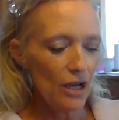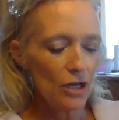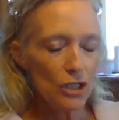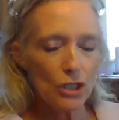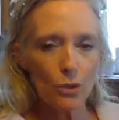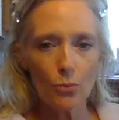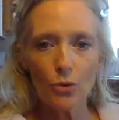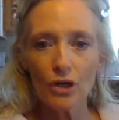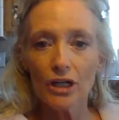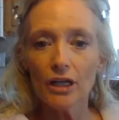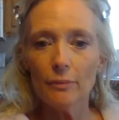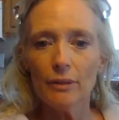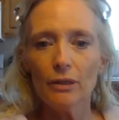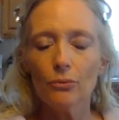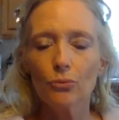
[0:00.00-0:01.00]
So we're going to
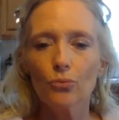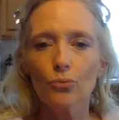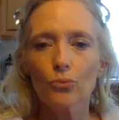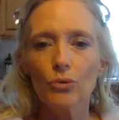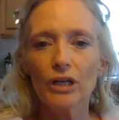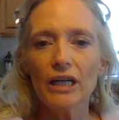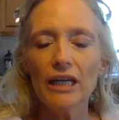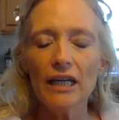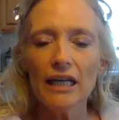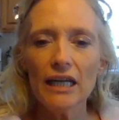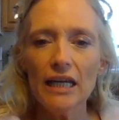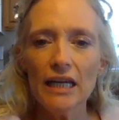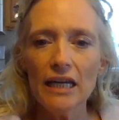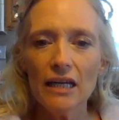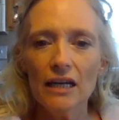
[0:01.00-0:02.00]
be
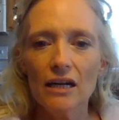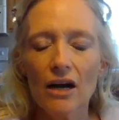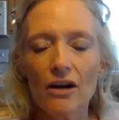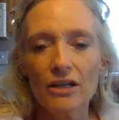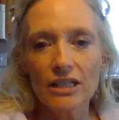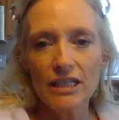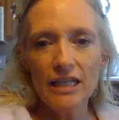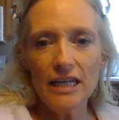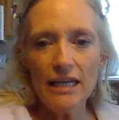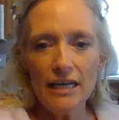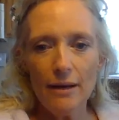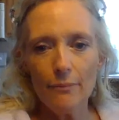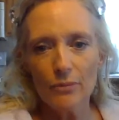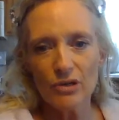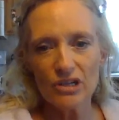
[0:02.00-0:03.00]
reading our teen
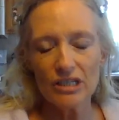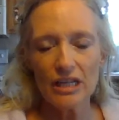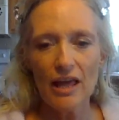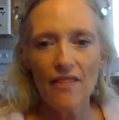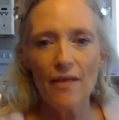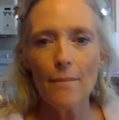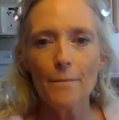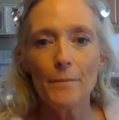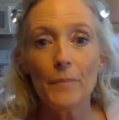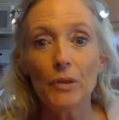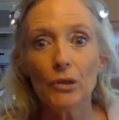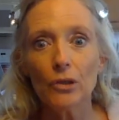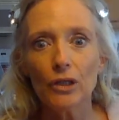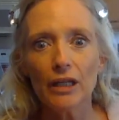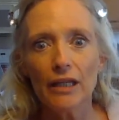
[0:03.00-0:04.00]
numbers and then
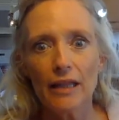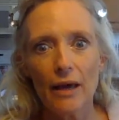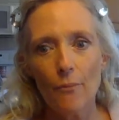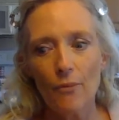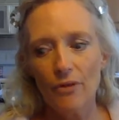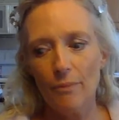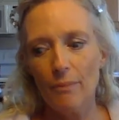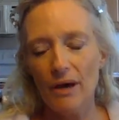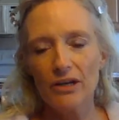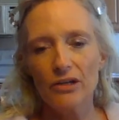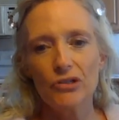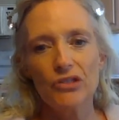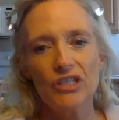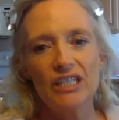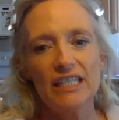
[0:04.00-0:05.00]
building them with
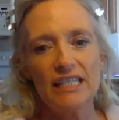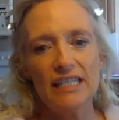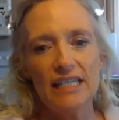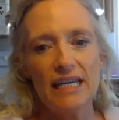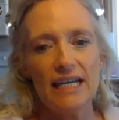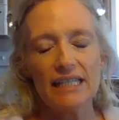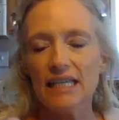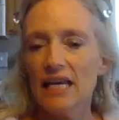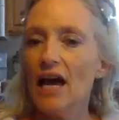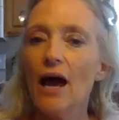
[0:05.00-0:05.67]
bundles and sticks.